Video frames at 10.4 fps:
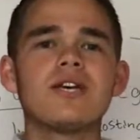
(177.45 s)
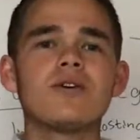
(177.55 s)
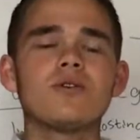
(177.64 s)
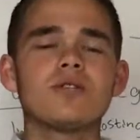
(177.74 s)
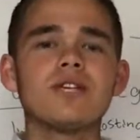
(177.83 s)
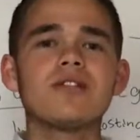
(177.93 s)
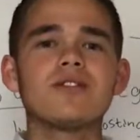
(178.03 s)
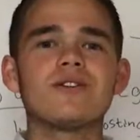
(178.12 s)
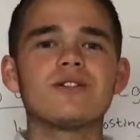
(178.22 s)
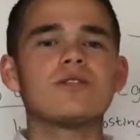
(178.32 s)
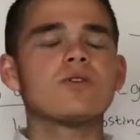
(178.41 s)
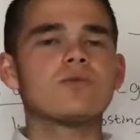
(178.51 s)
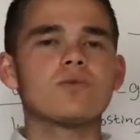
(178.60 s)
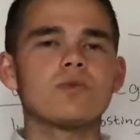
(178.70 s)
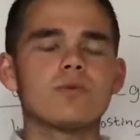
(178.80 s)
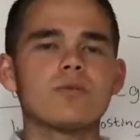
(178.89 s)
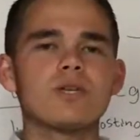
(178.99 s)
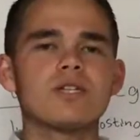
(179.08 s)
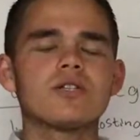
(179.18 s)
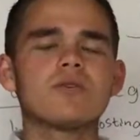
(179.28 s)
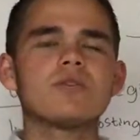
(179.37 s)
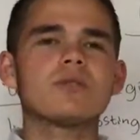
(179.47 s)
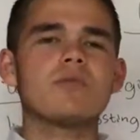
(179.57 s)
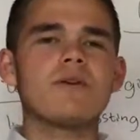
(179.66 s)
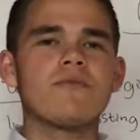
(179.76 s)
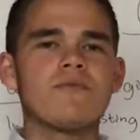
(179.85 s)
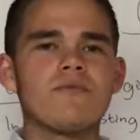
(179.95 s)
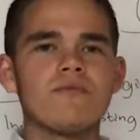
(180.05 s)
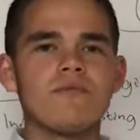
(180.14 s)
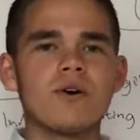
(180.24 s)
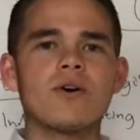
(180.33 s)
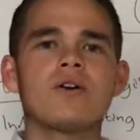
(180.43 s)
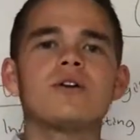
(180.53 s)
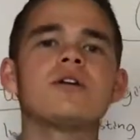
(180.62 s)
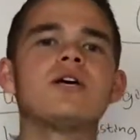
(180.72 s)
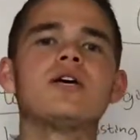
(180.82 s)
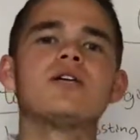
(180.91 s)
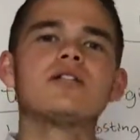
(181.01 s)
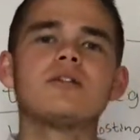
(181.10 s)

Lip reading: on the internet use WordPress, so it's by far the